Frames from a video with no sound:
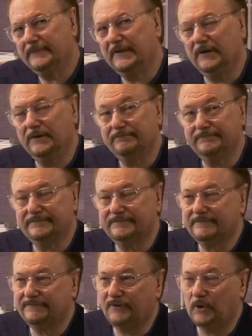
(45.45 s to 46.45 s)
you know,
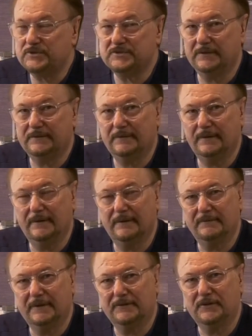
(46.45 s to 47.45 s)
folks that uh,
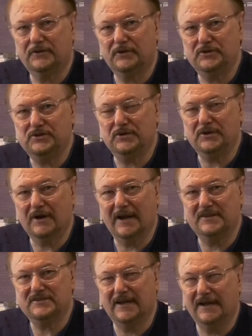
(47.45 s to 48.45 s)
think that they're junior
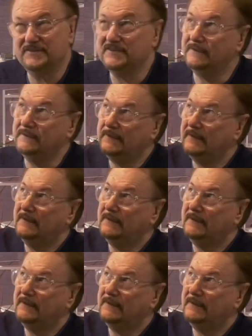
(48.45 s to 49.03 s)
Einsteins that